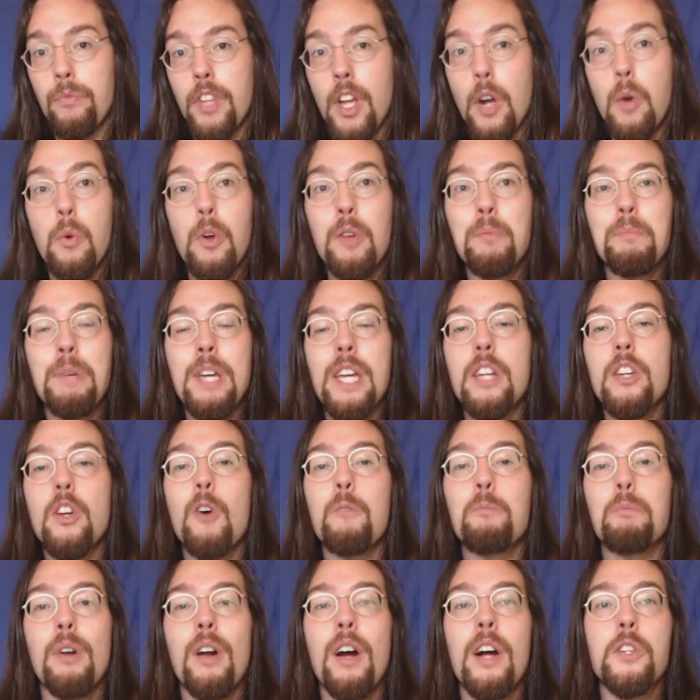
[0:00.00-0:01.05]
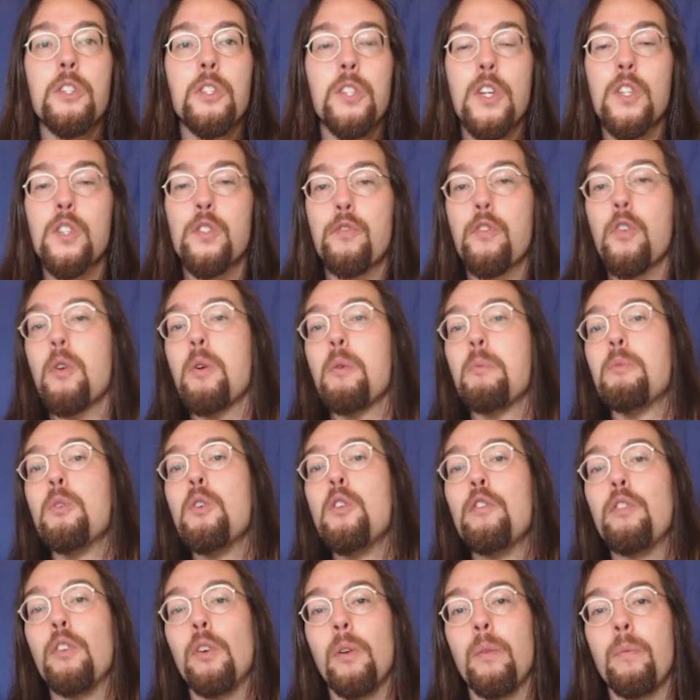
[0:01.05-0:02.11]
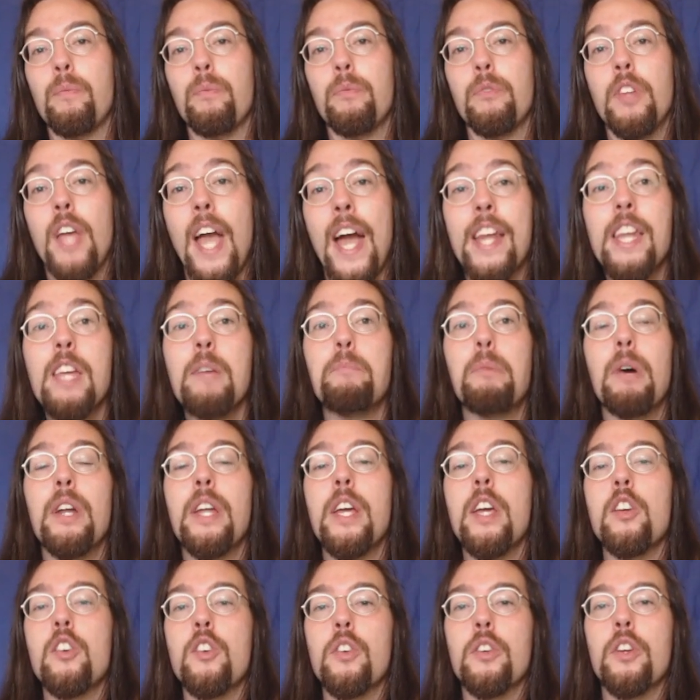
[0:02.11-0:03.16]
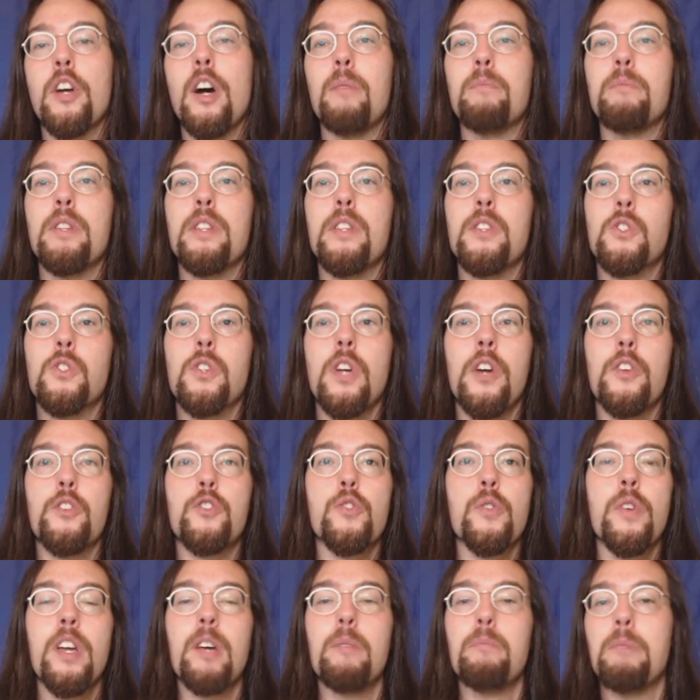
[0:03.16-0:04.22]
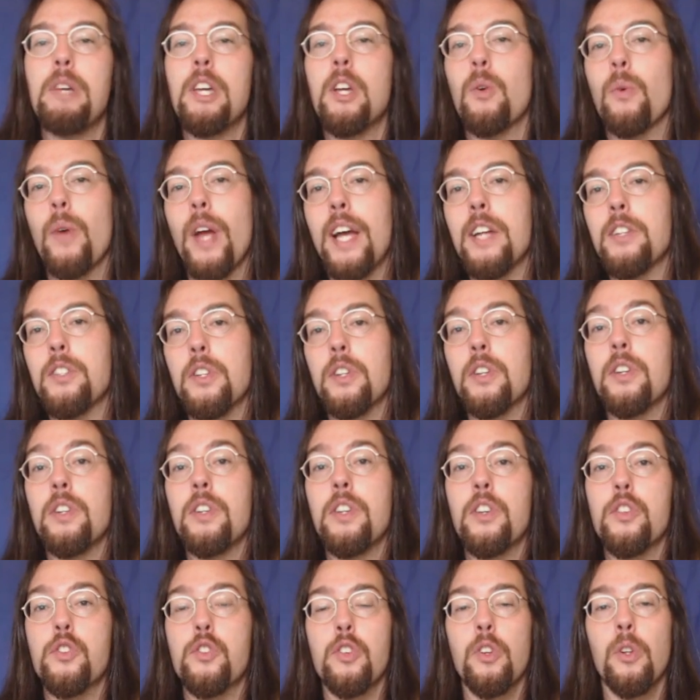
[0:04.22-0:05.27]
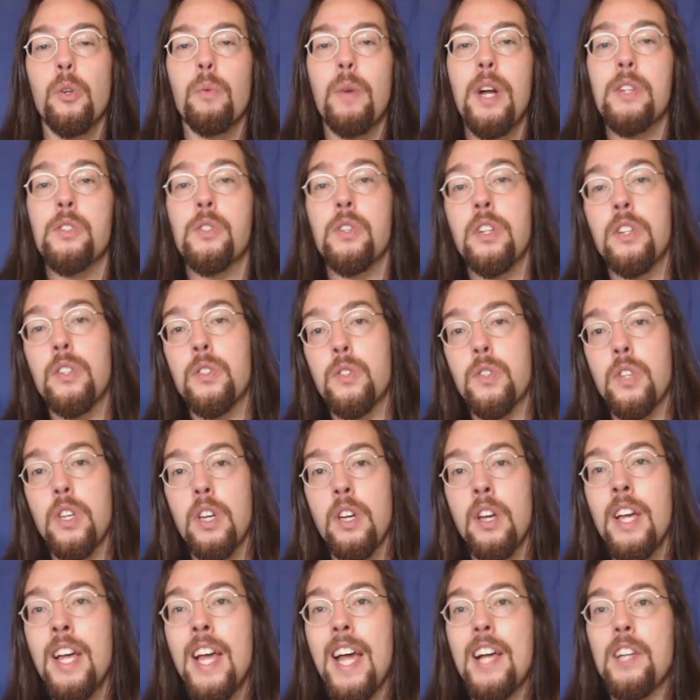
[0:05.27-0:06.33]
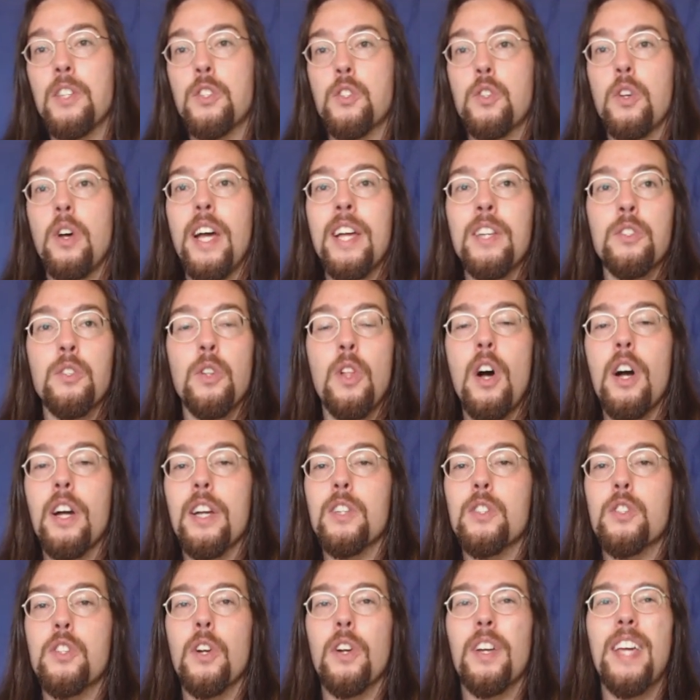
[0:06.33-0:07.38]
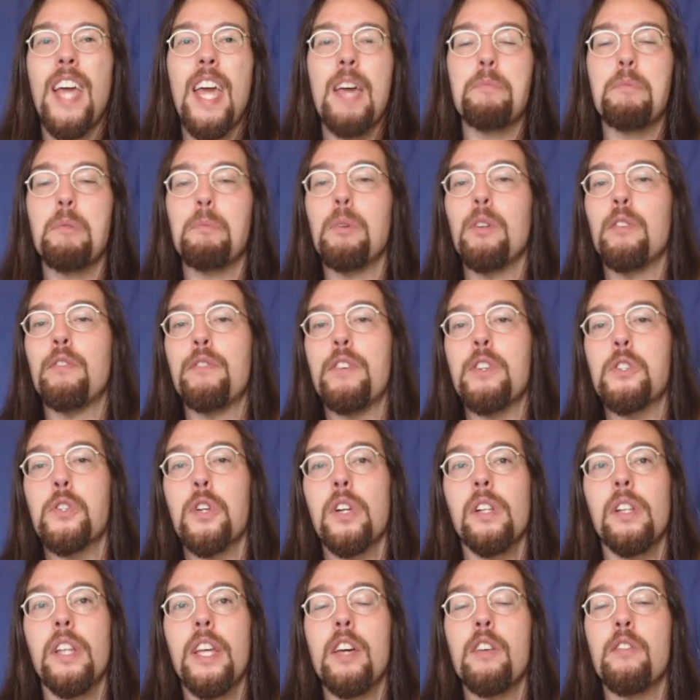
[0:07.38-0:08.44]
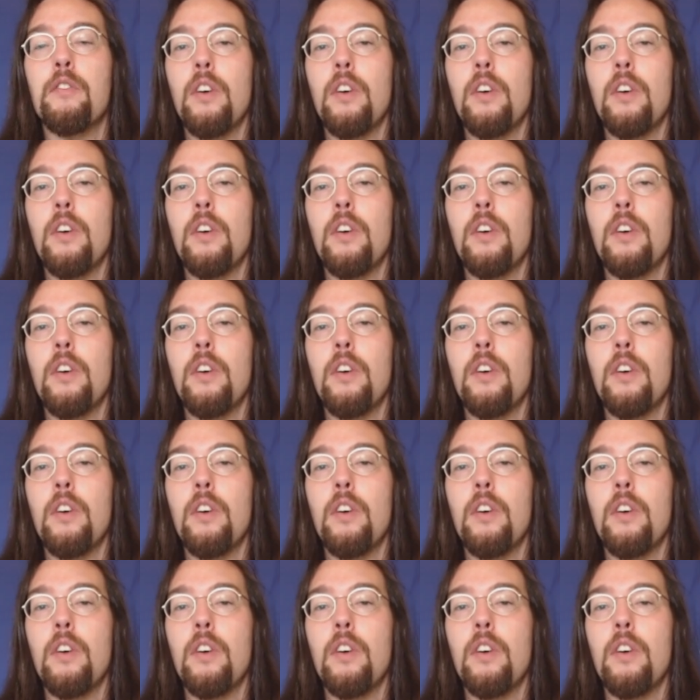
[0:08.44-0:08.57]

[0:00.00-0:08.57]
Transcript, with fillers: There would be no process for removal. Anybody could come to this country and be granted conditional residency as long as they're capable physically